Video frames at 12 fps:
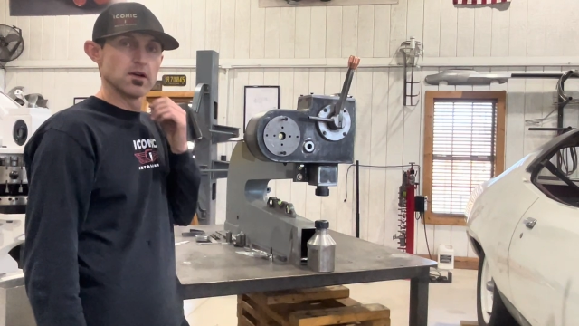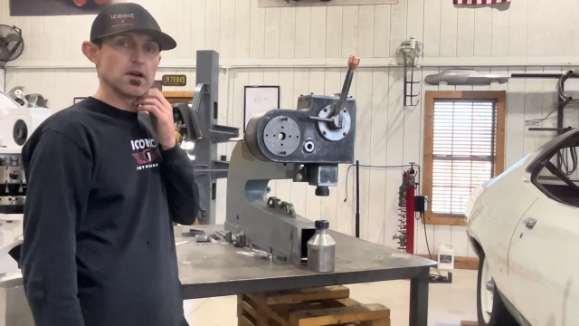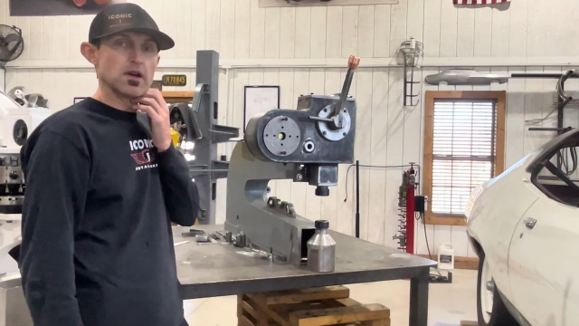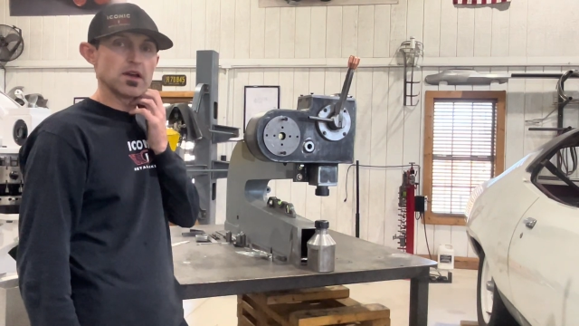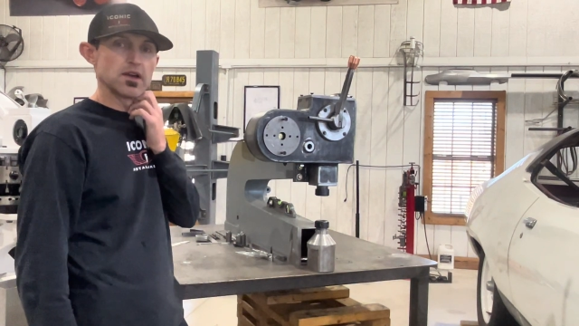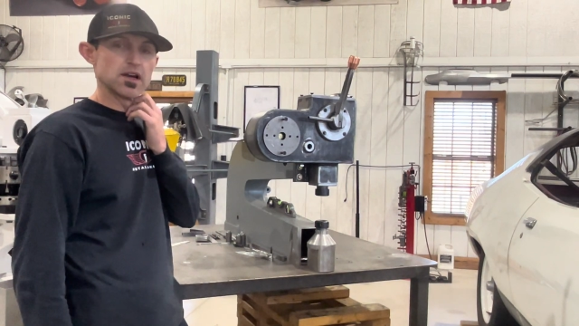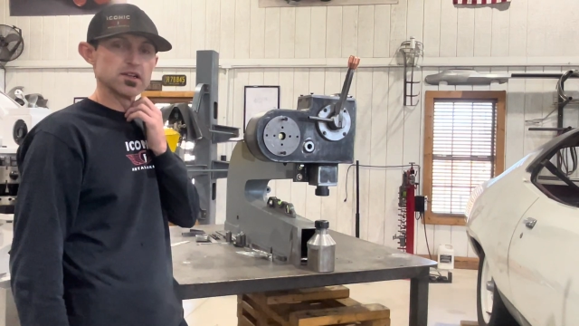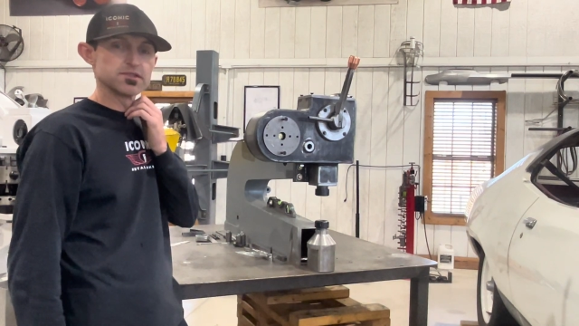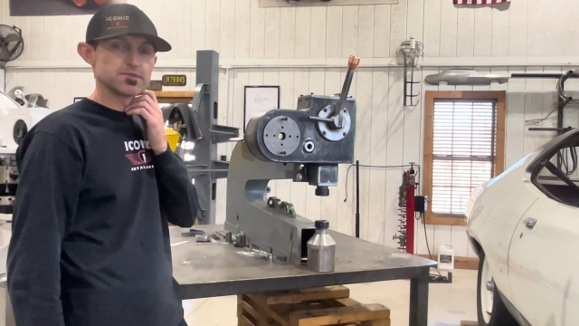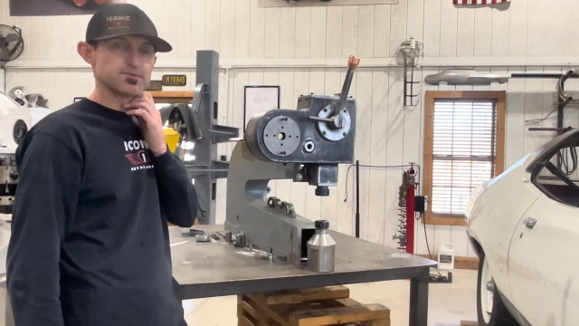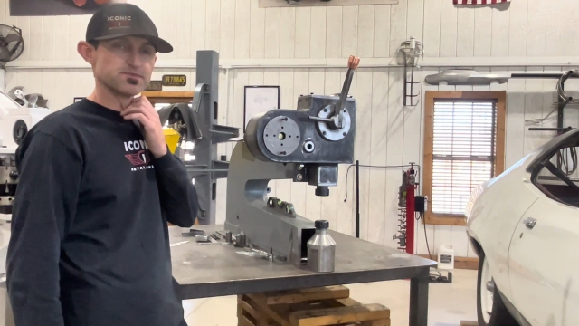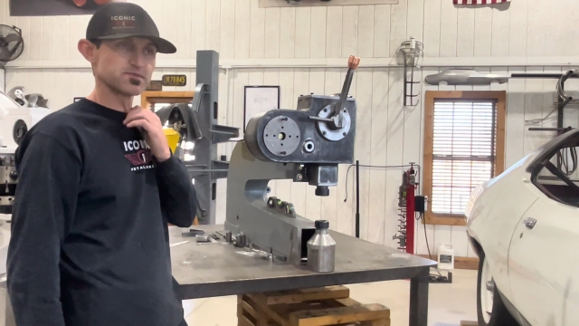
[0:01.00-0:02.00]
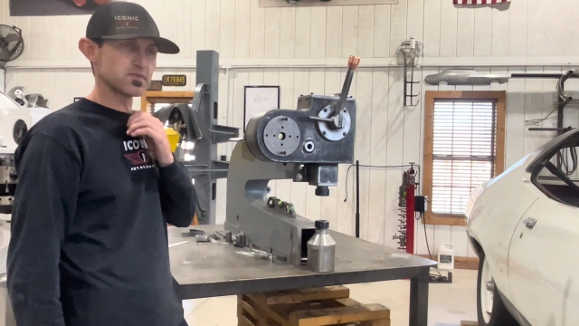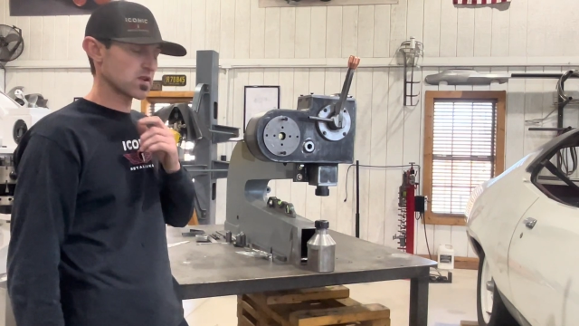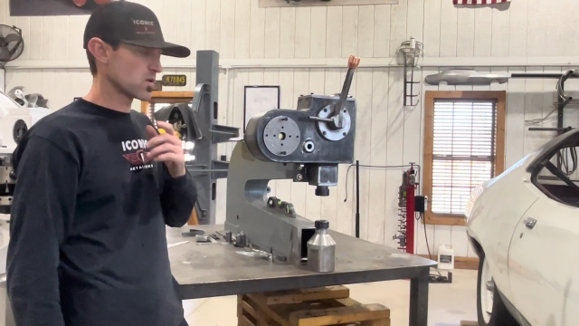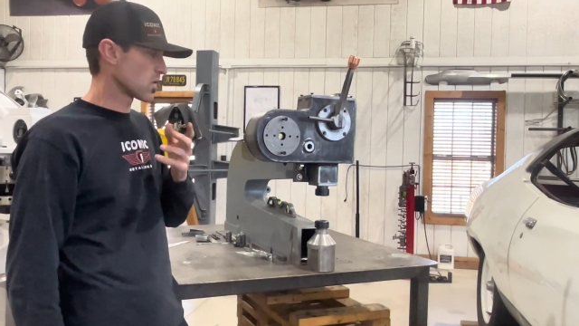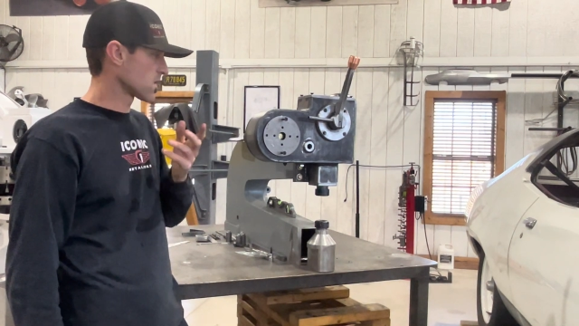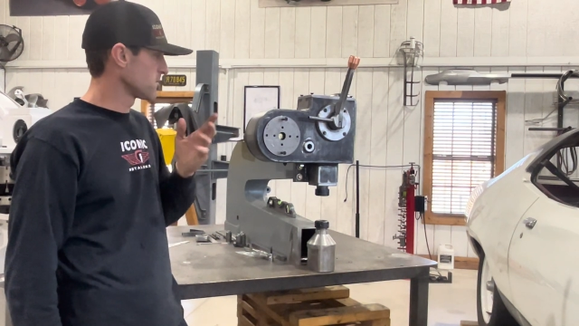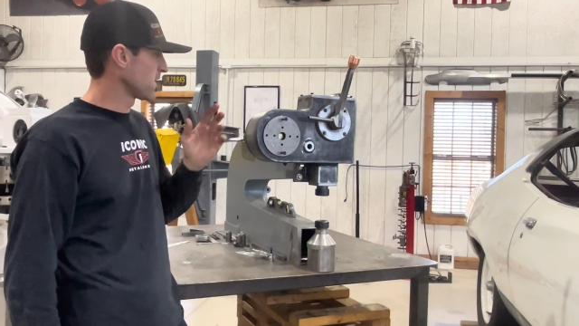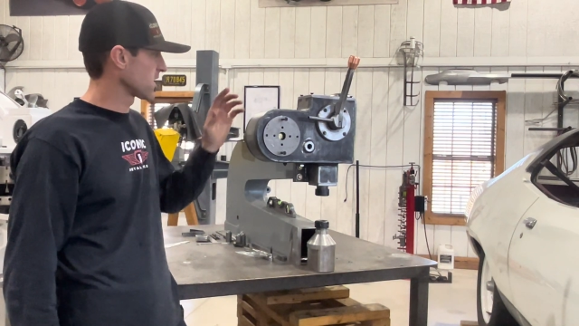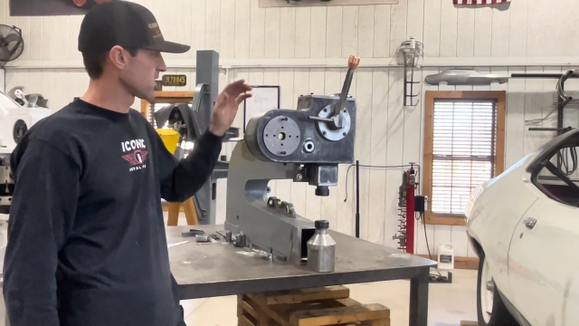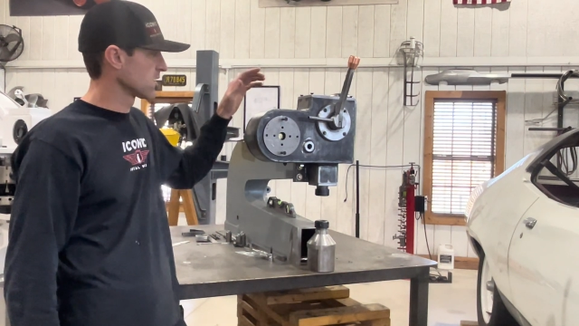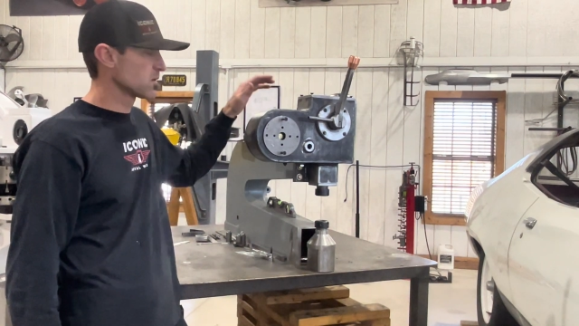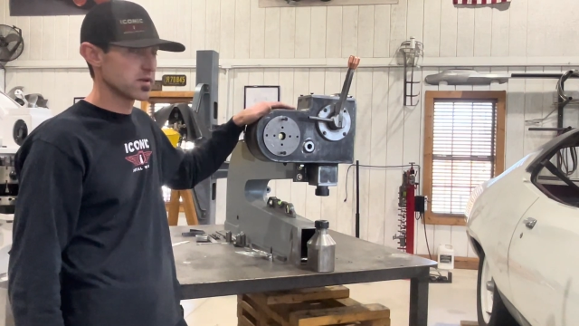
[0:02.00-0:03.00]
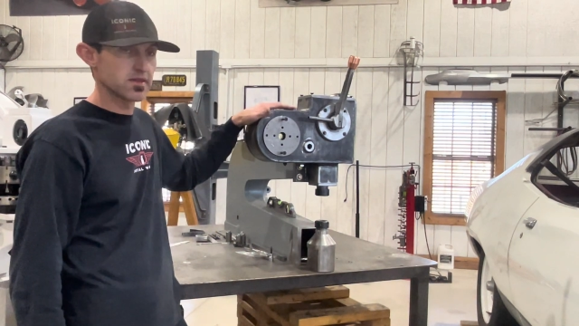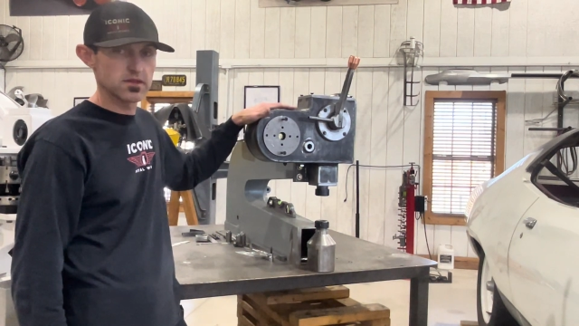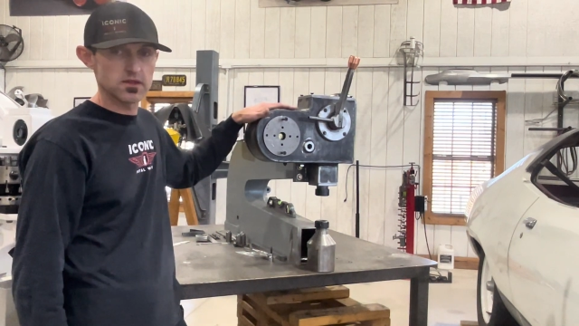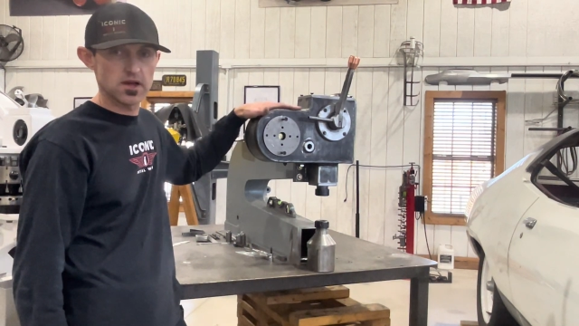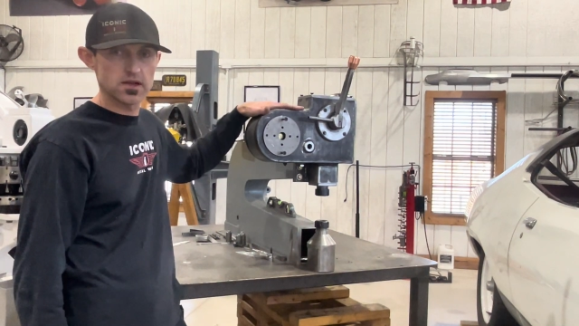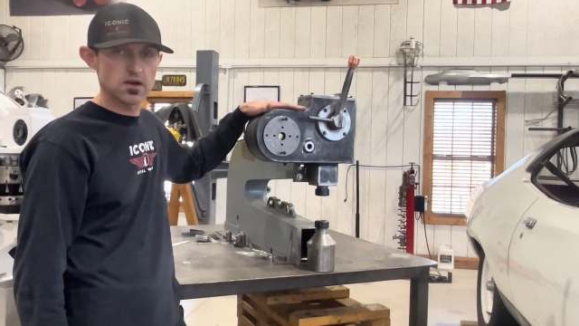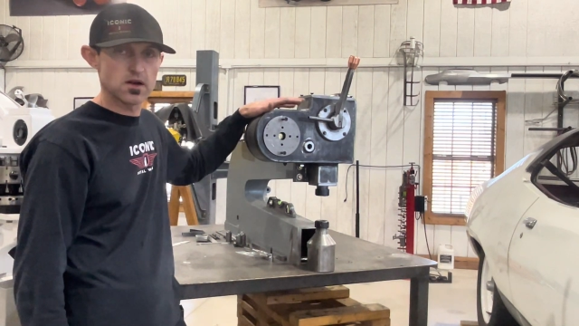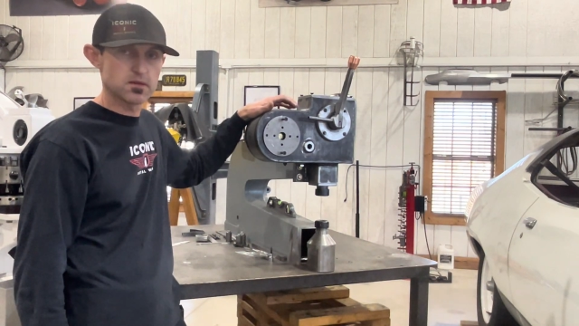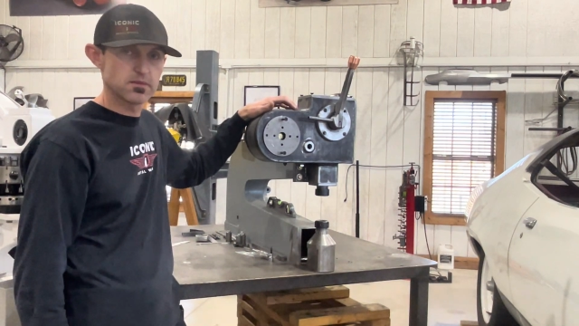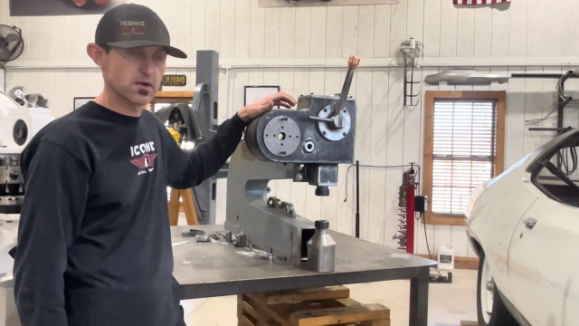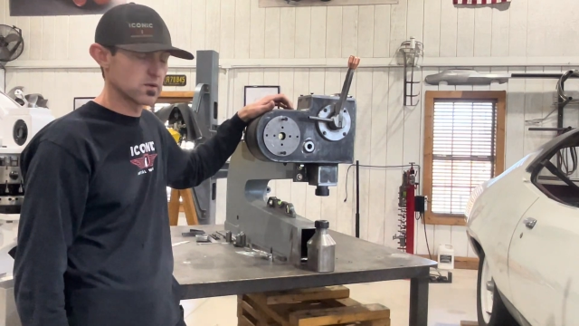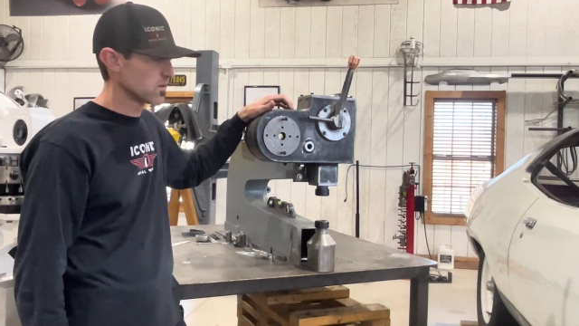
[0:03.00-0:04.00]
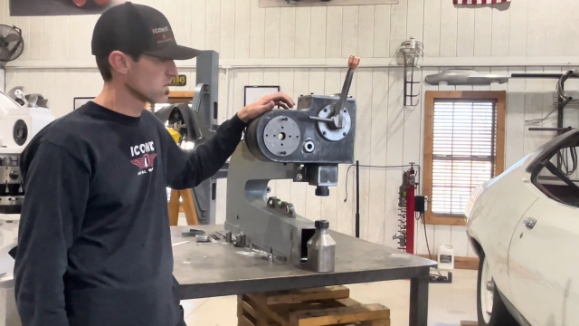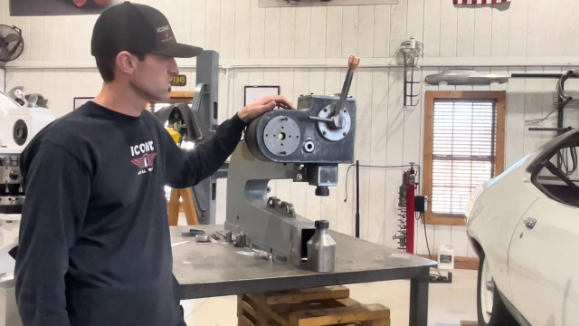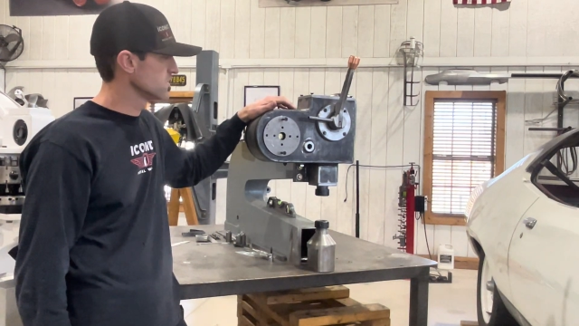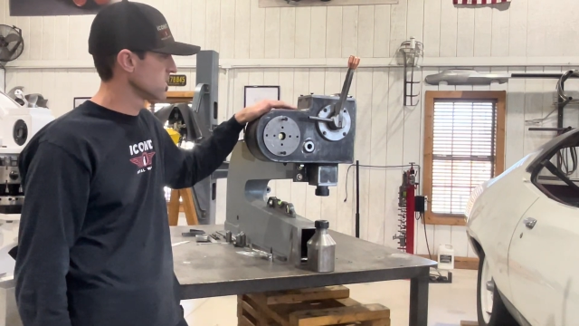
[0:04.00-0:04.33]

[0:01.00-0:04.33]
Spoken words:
Hey guys, Corey back here with Iconic Metalworks,